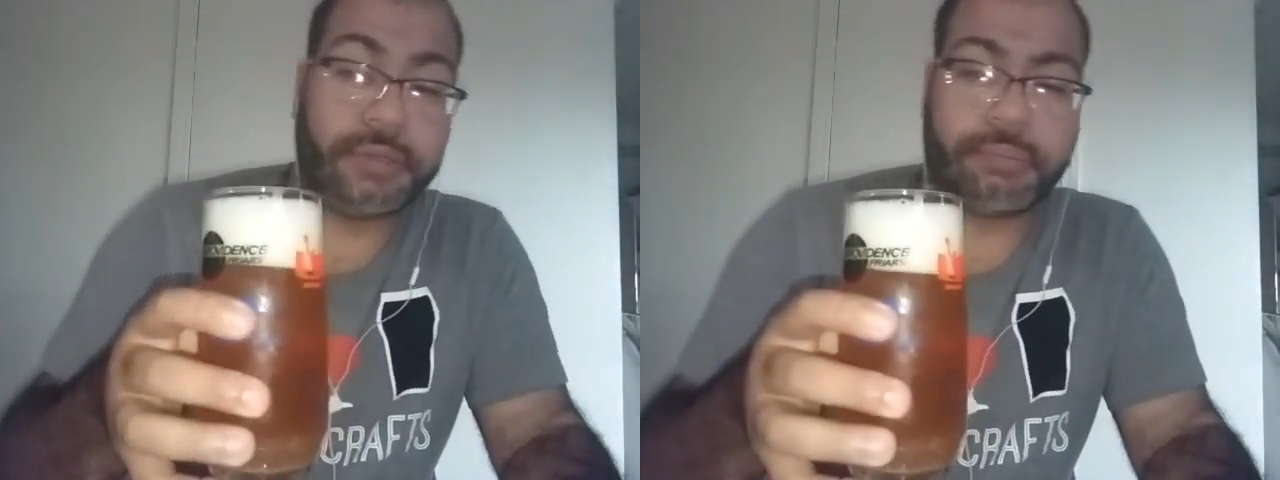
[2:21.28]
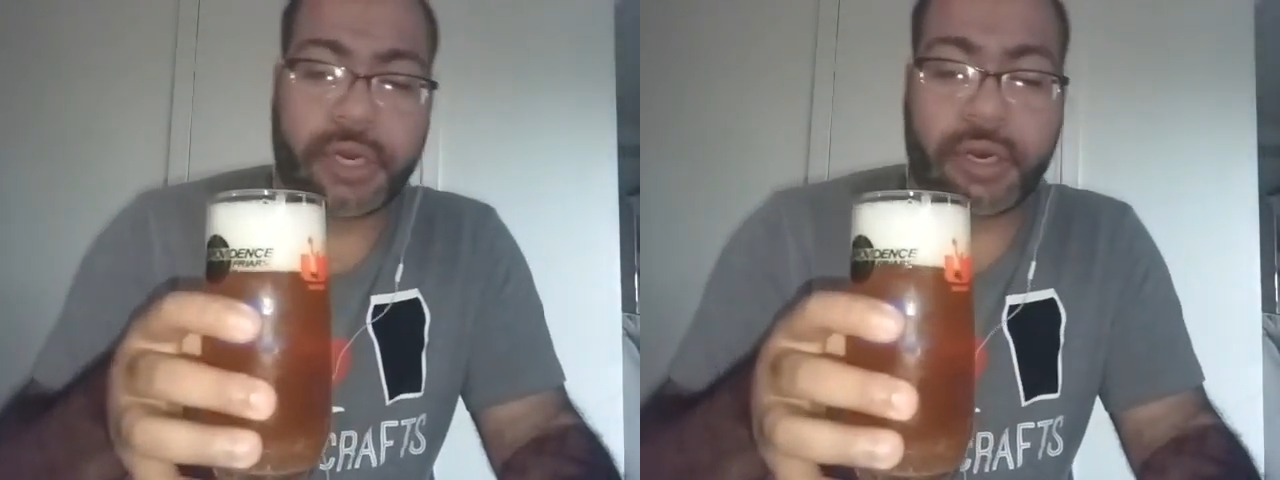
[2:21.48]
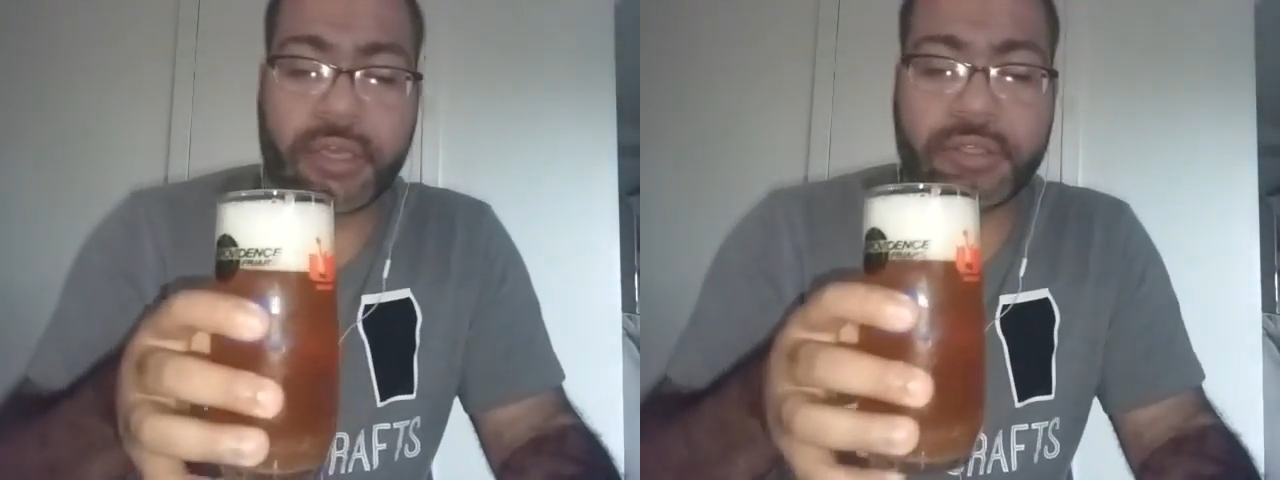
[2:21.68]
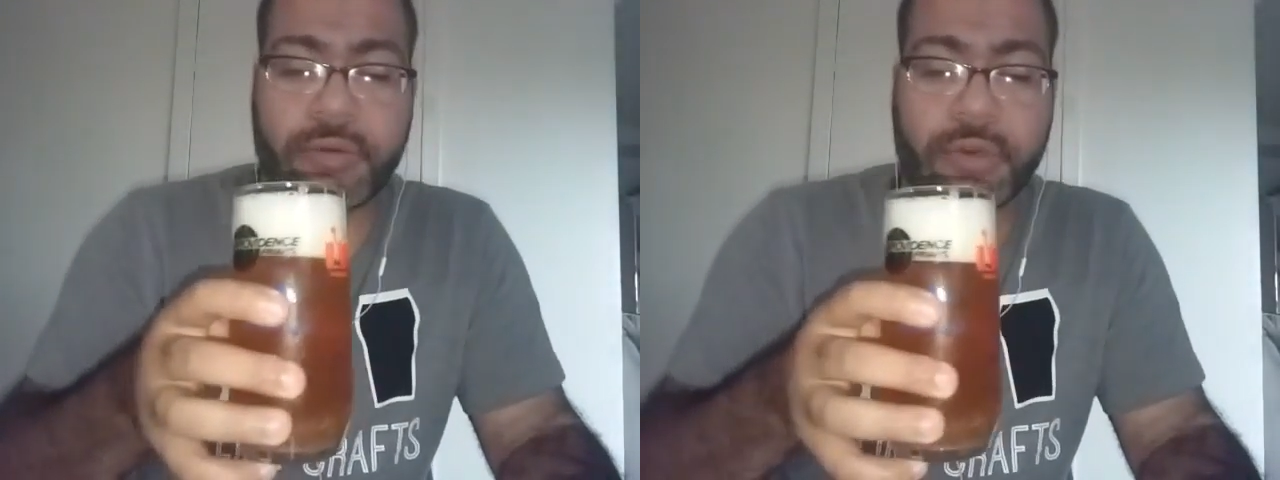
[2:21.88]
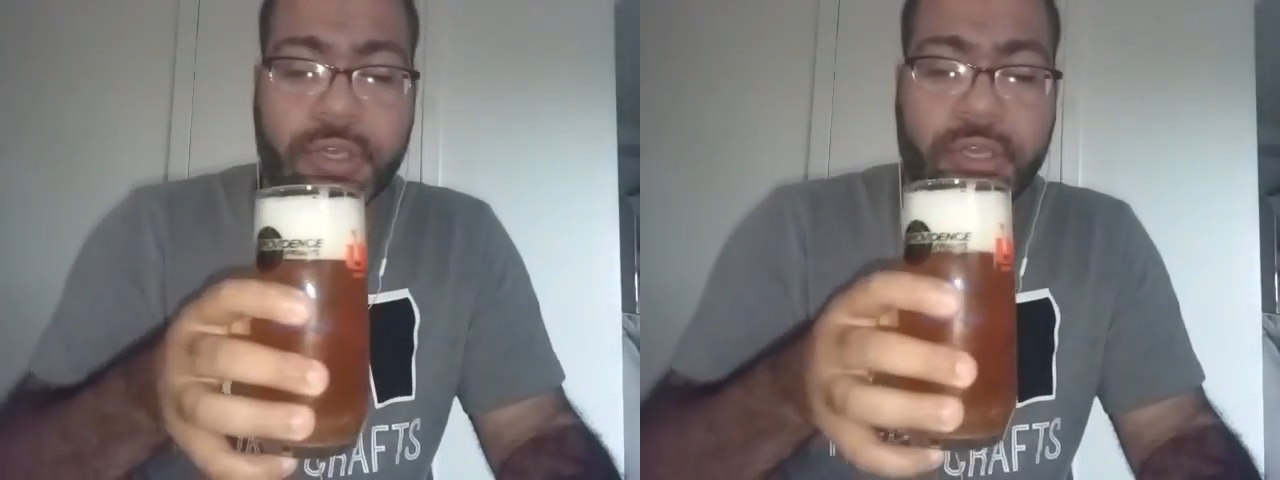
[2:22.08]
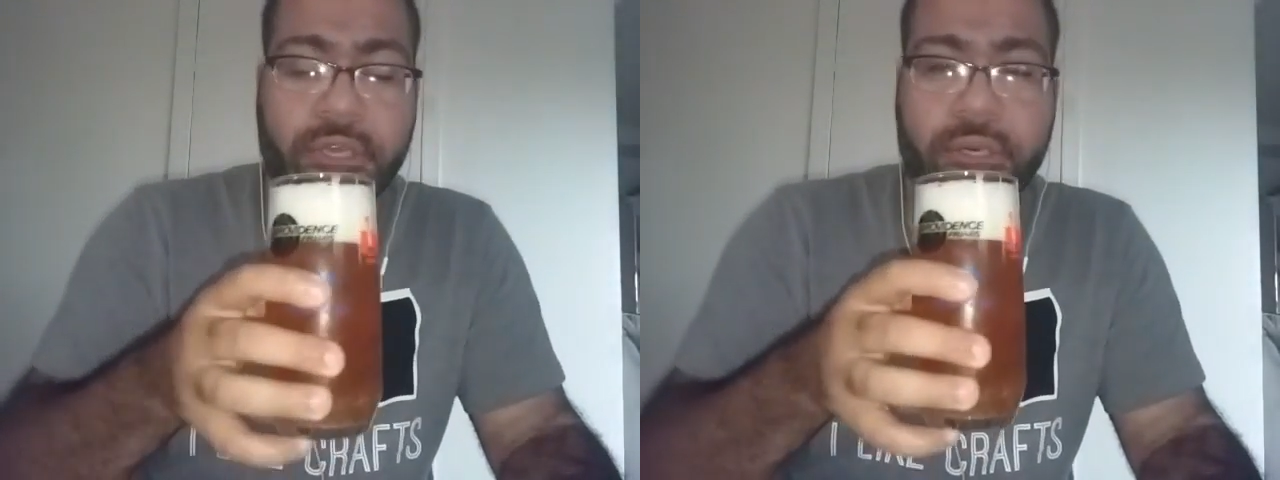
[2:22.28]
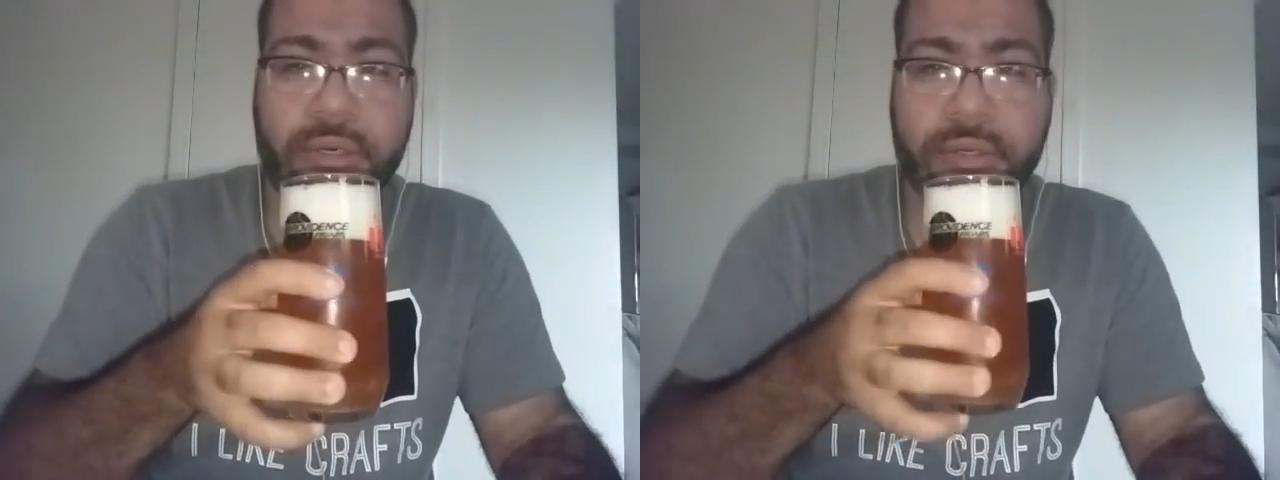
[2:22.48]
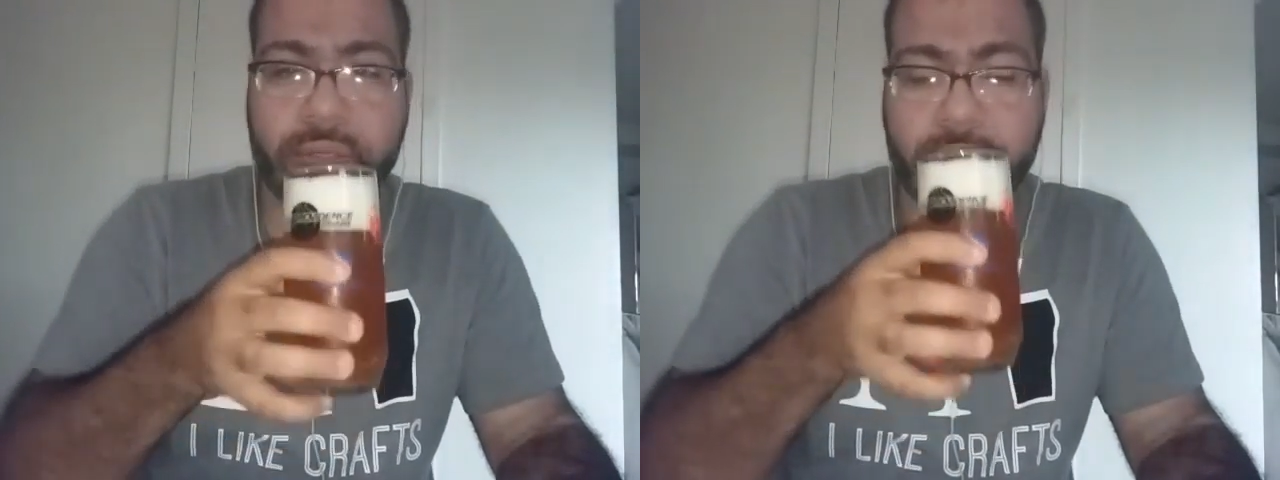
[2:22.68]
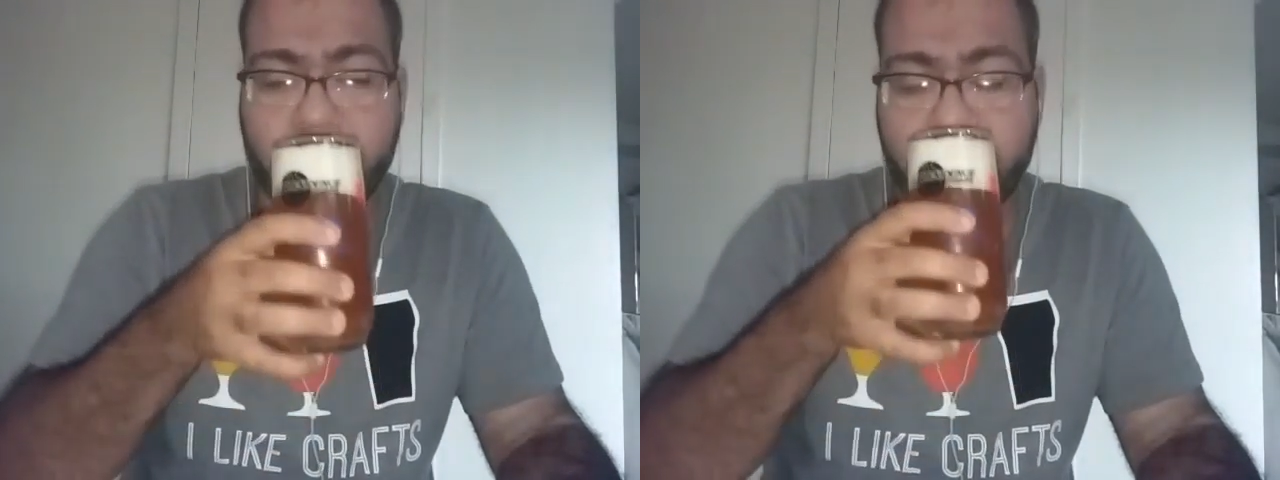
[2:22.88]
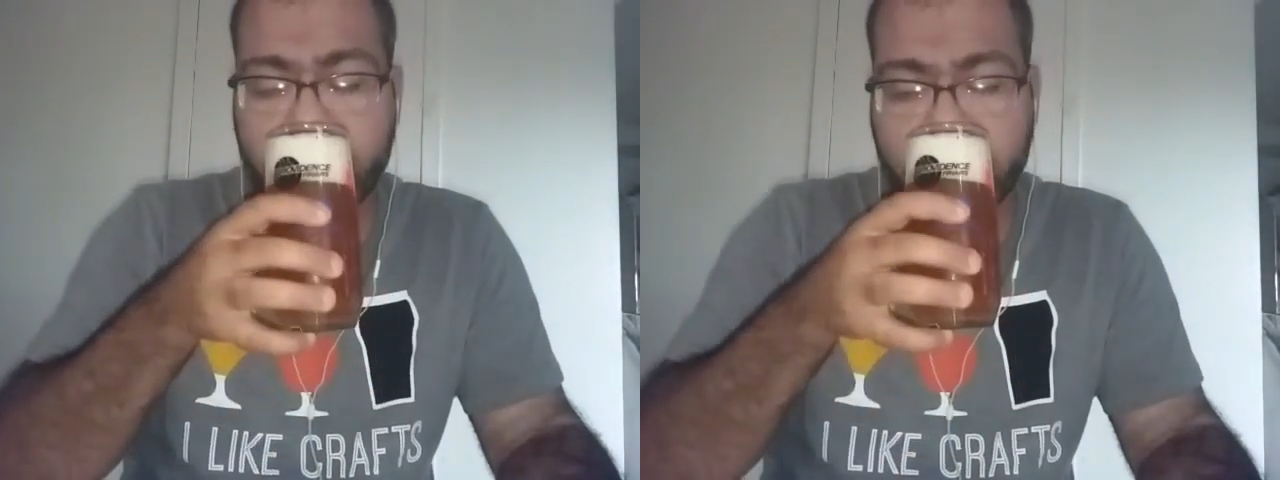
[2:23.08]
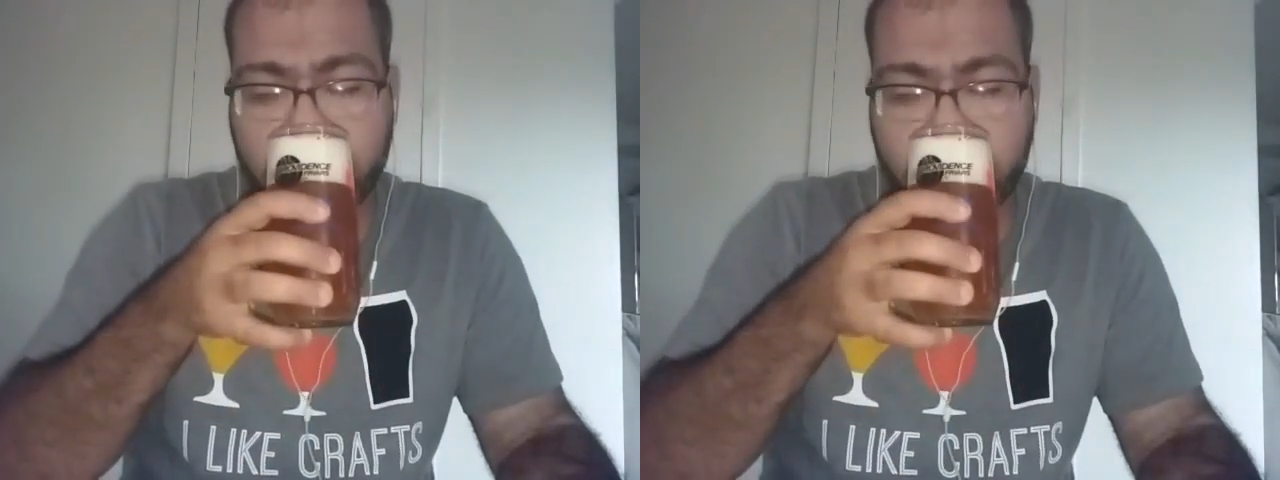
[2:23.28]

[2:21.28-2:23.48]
But it looks really good. Really